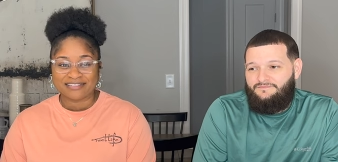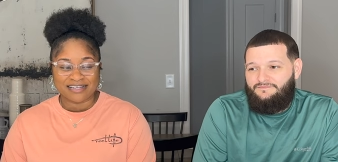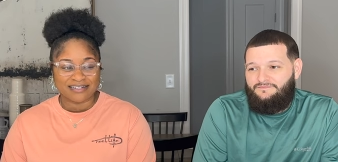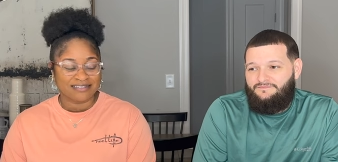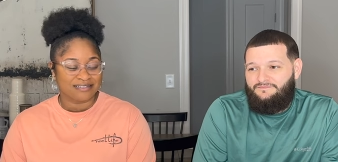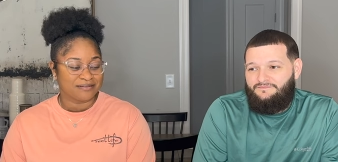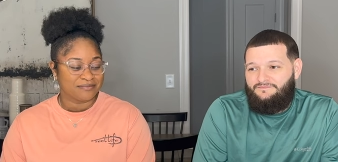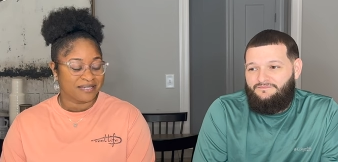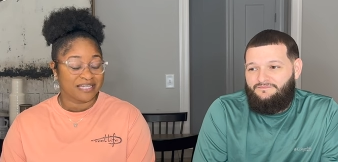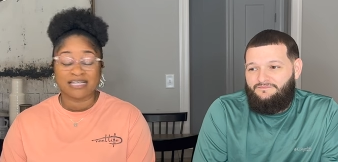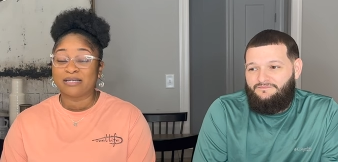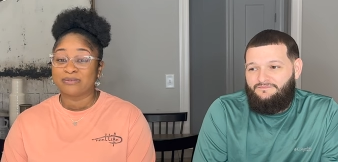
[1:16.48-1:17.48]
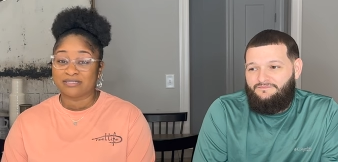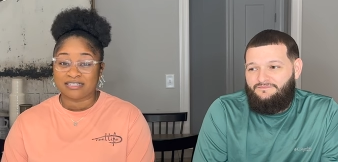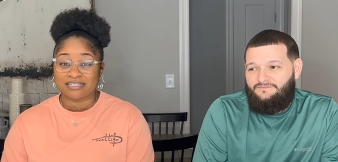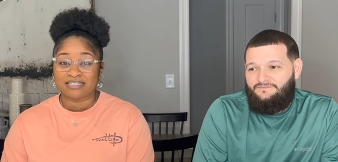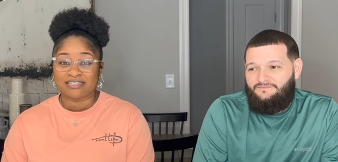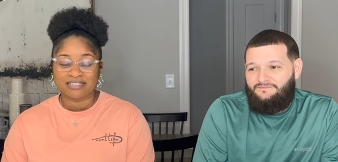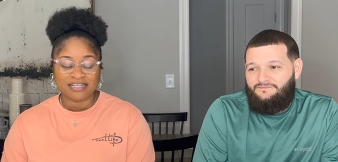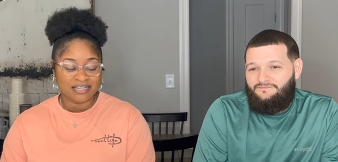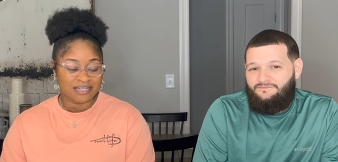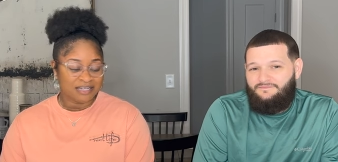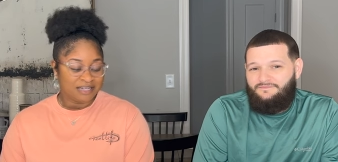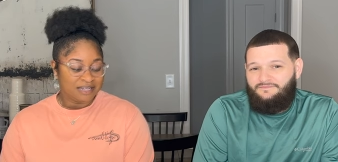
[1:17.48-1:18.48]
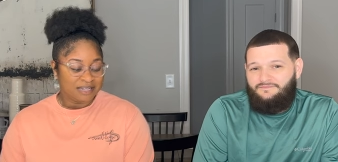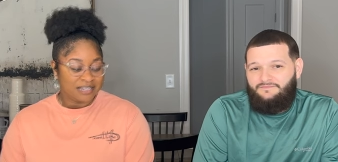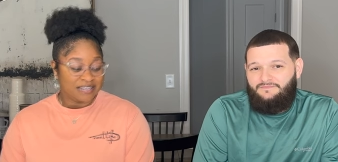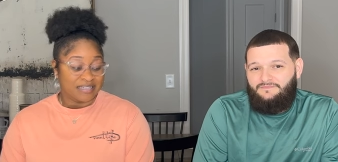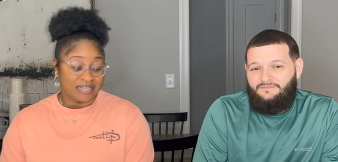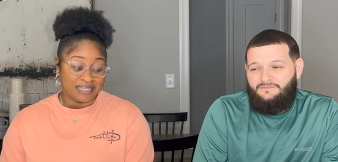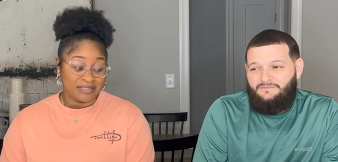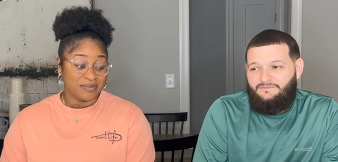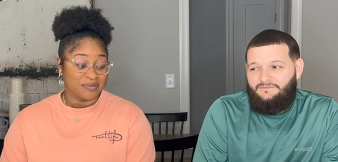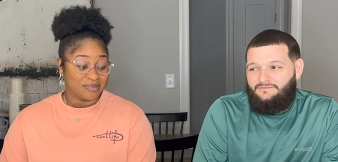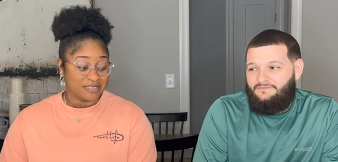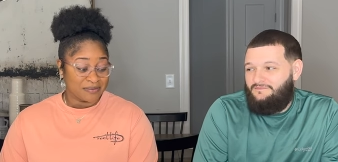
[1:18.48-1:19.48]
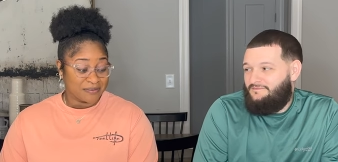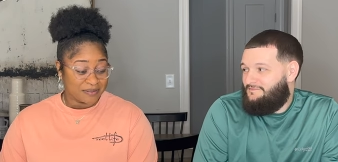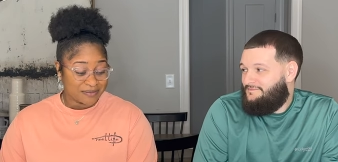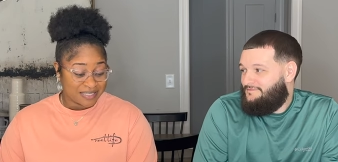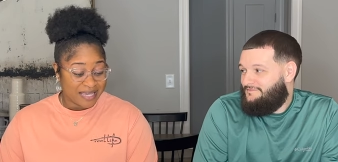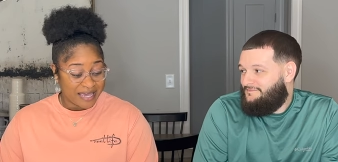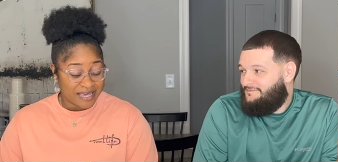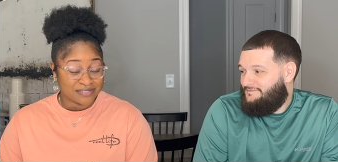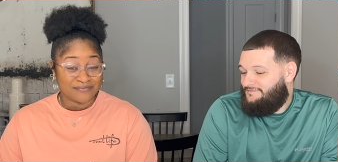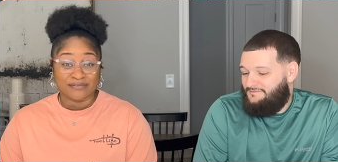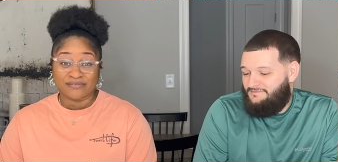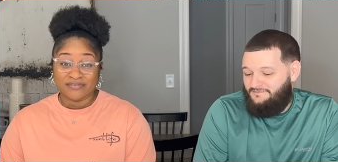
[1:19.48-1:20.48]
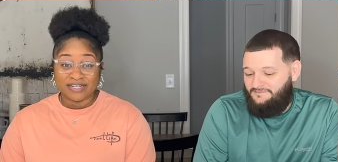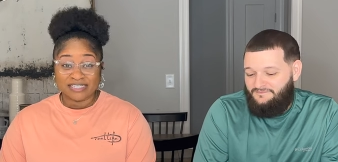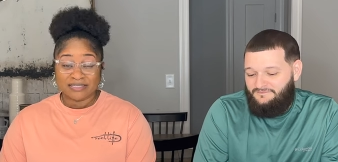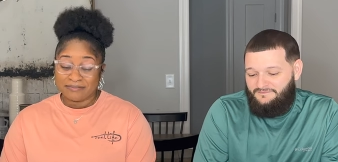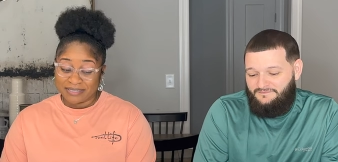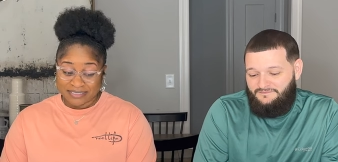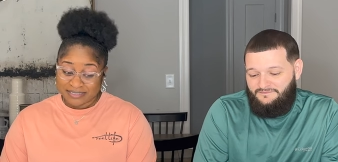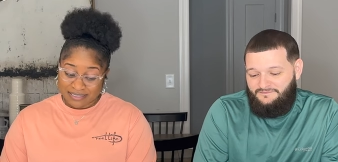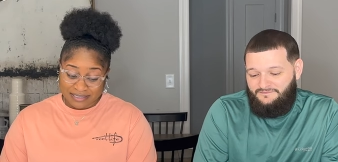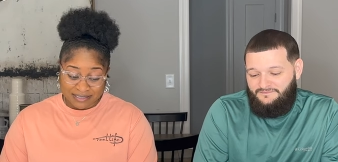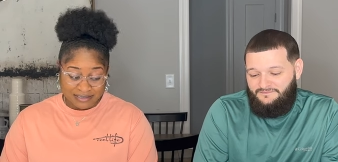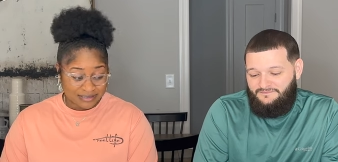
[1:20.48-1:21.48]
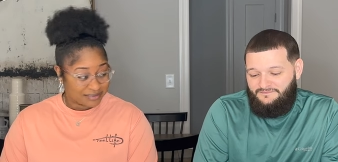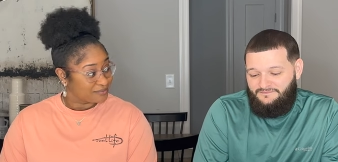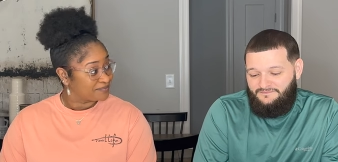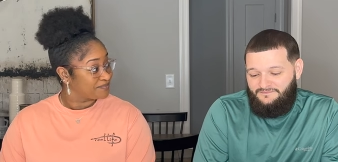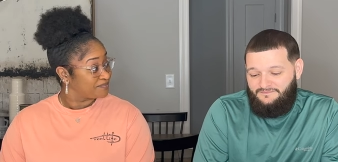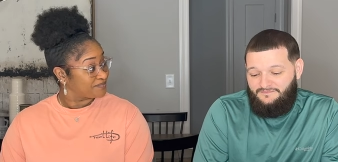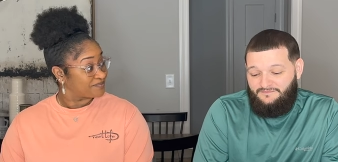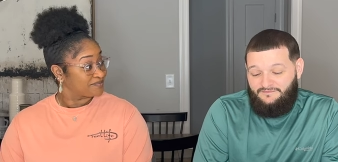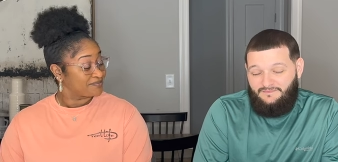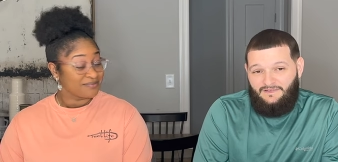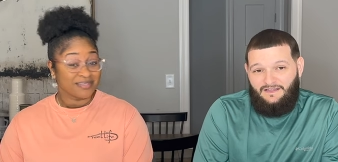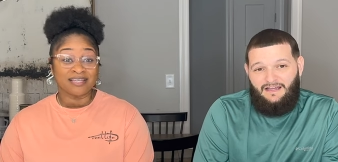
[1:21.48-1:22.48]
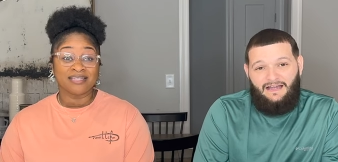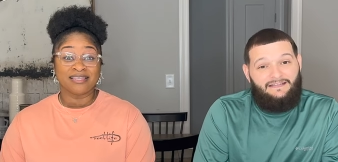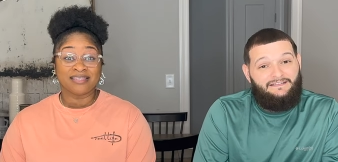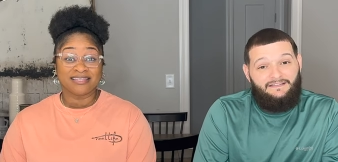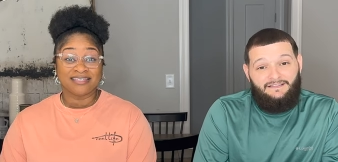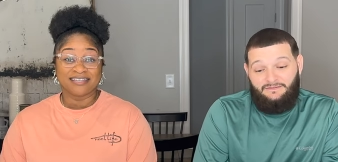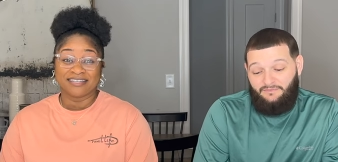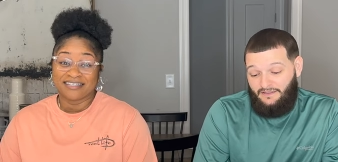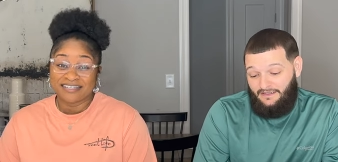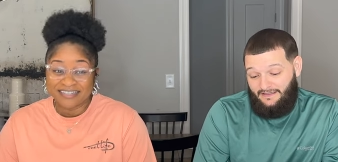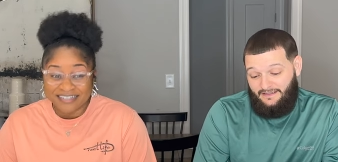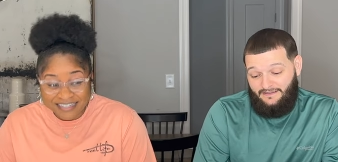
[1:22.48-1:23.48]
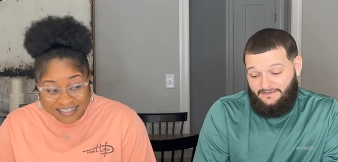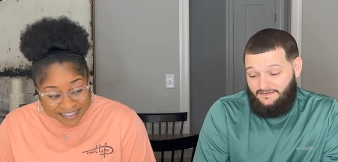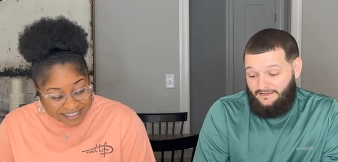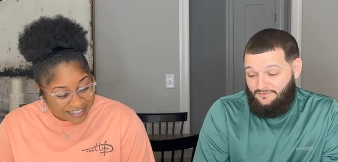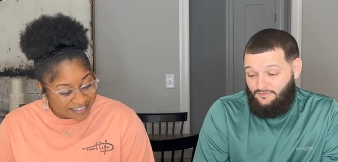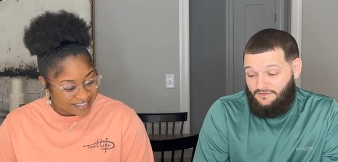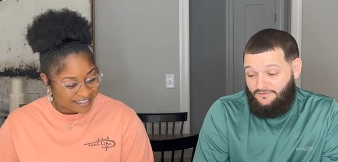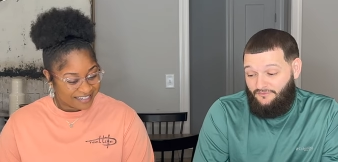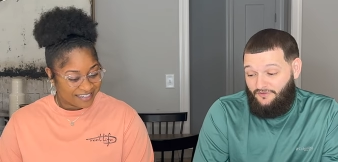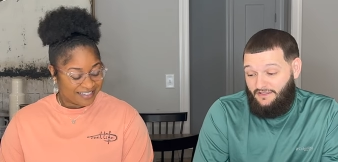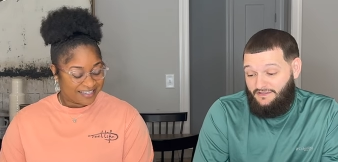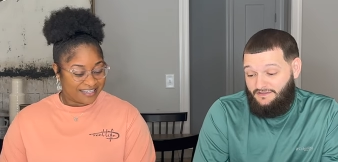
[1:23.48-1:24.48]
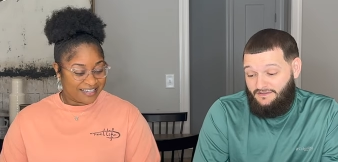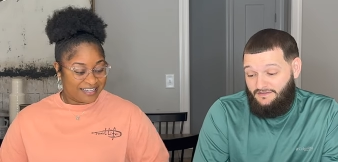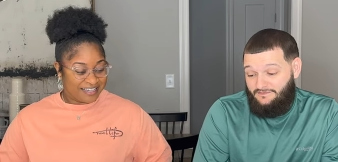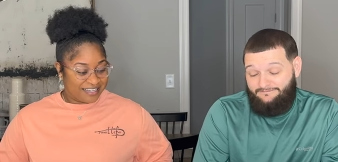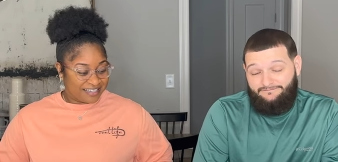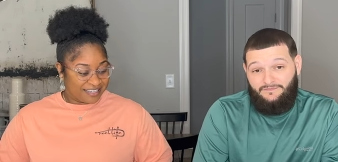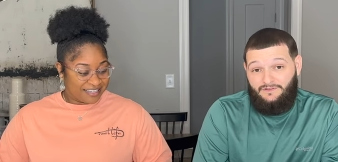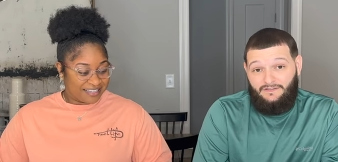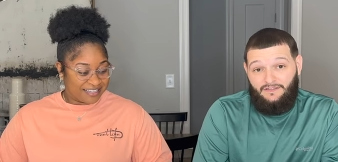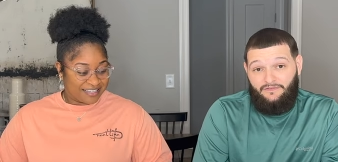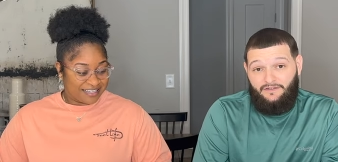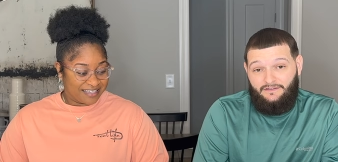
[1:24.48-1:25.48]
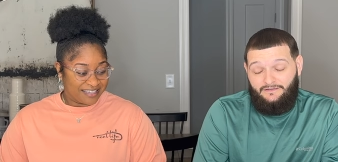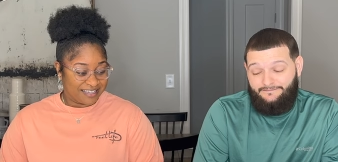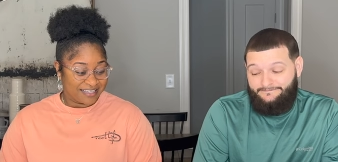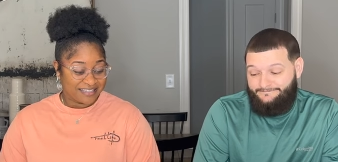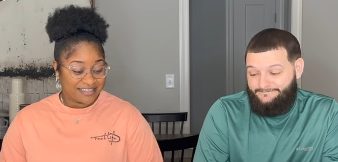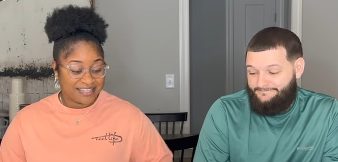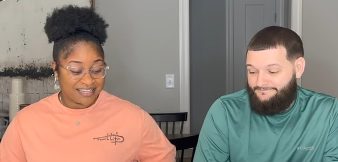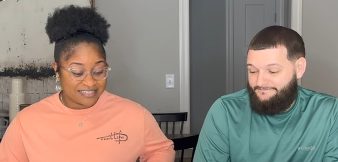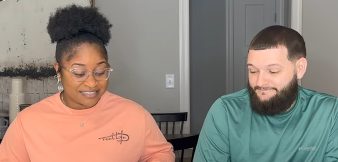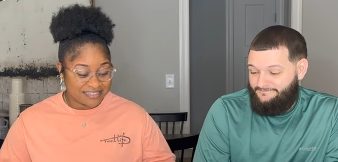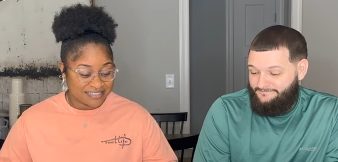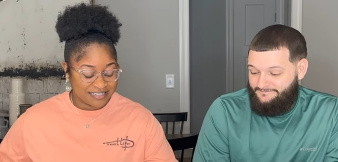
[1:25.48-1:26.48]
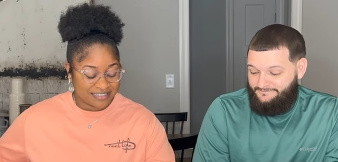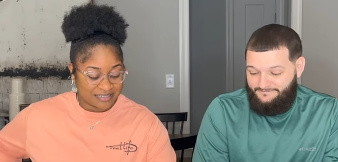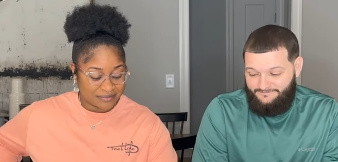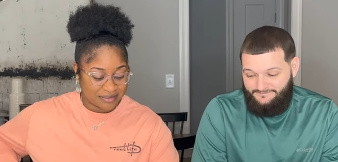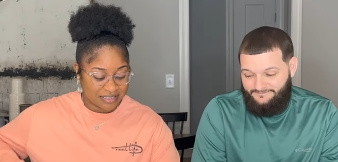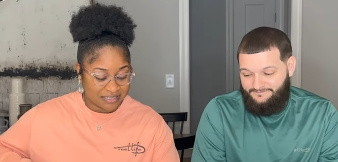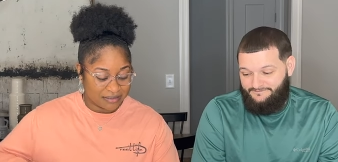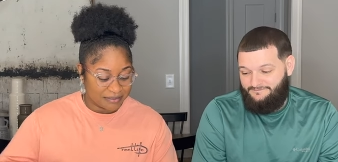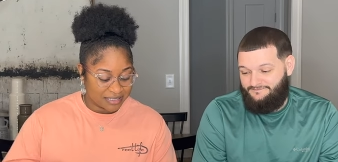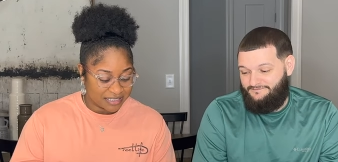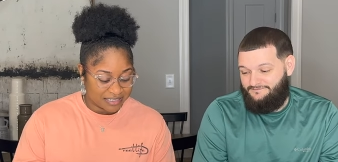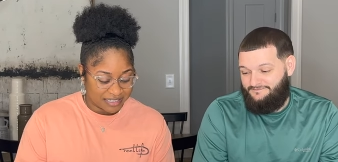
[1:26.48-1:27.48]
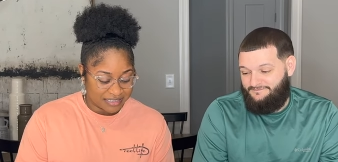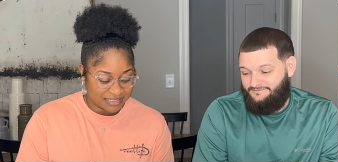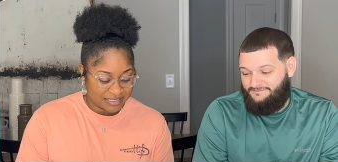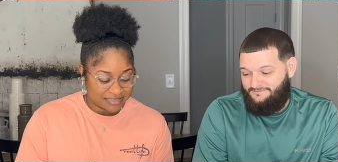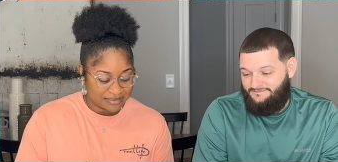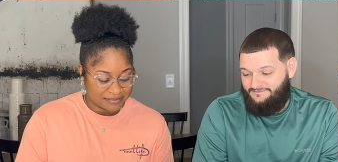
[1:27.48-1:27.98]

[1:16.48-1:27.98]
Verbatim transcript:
Speaker 1: idea, but it was good. Daniel was supposed to ask for fresh biscuits.
Speaker 2: I did, but I guess this was fresh to them.
Speaker 1: These look completely burnt. Like, look at this